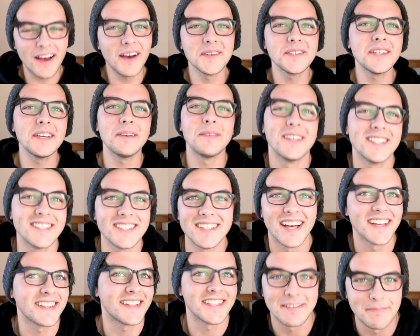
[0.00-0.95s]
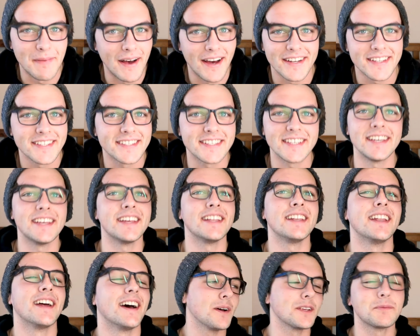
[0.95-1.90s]
I also wasn't like the smartest
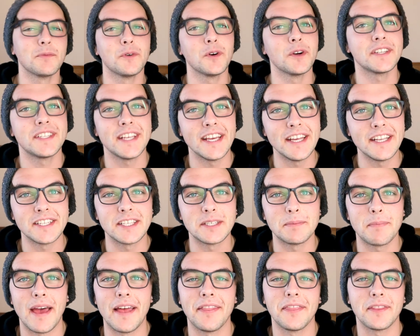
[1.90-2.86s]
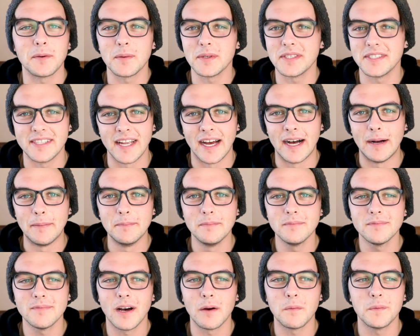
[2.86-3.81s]
kid. I was more a teacher's pet that was
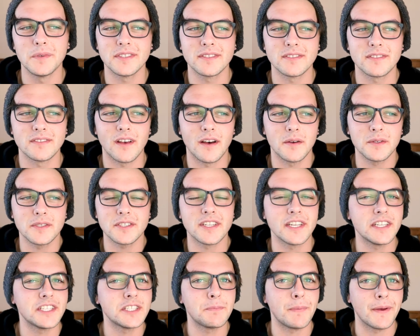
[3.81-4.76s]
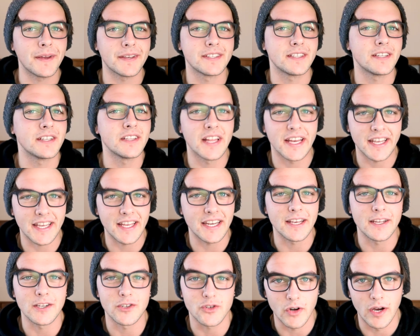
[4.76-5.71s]
dumb. I was I was a teacher's pet because I didn't like
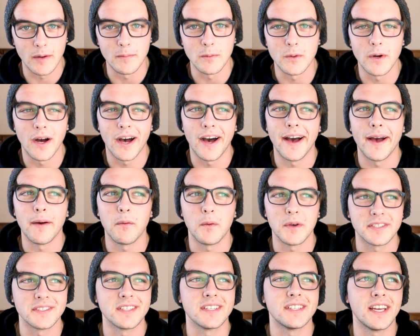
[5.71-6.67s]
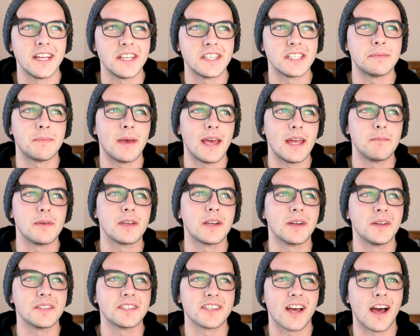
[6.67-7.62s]
getting in trouble. I wasn't a teacher's pet
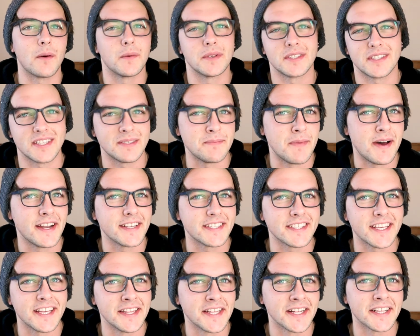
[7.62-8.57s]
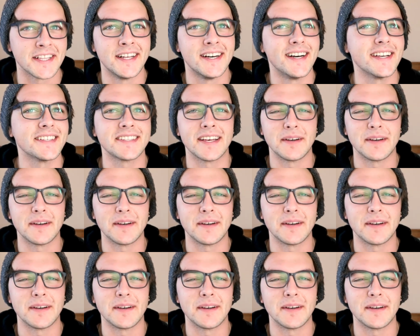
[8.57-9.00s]
because I was the smartest kid in the class.